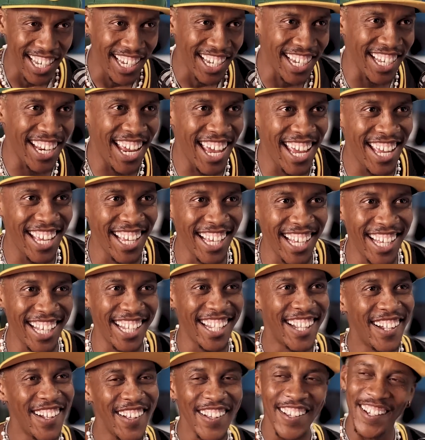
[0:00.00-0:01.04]
Switch it up a
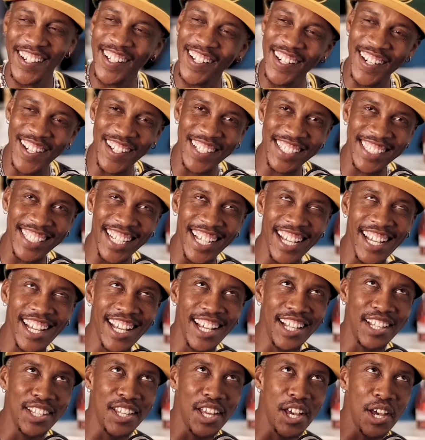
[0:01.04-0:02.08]
little bit. you know what I'm saying?
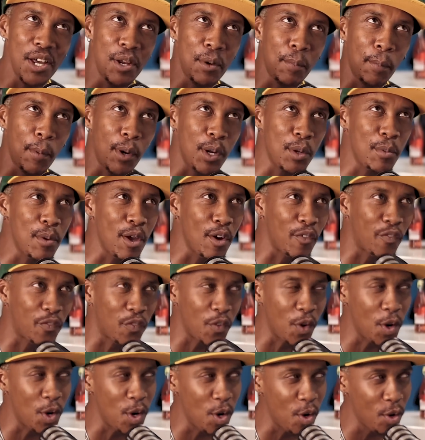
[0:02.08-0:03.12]
And then Body Bag
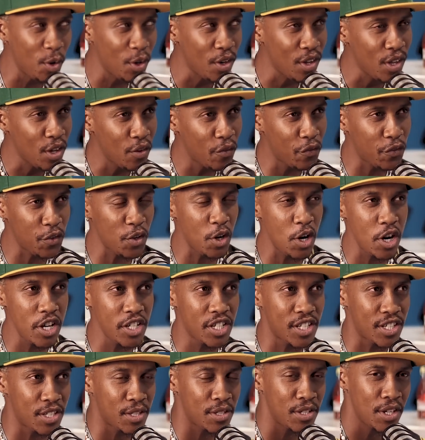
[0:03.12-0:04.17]
4,
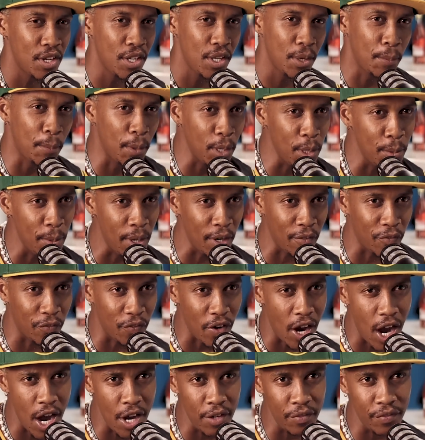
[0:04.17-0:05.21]
Frost, Body Bag
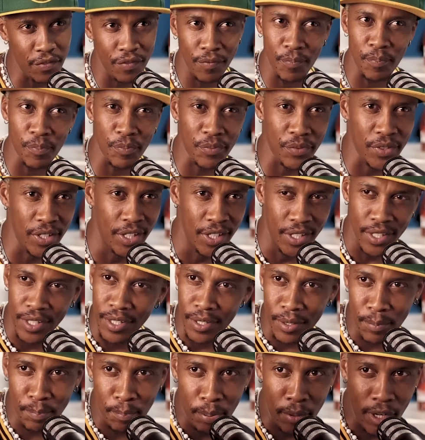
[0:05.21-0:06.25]
5,
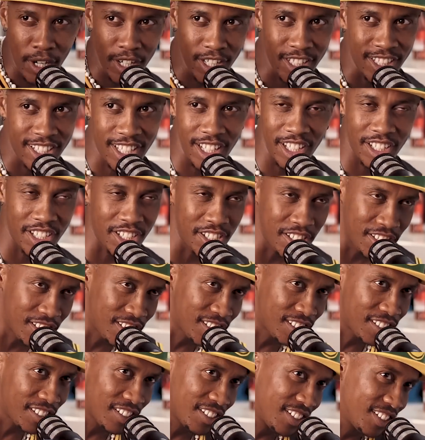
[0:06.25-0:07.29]

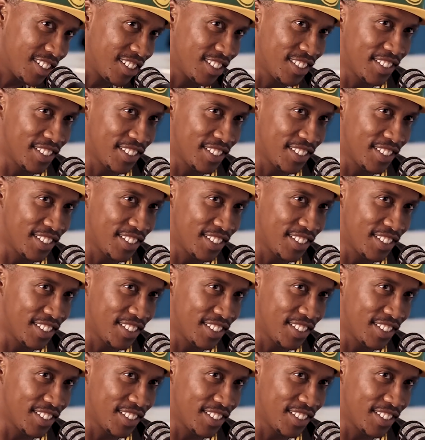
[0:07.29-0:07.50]
politicians.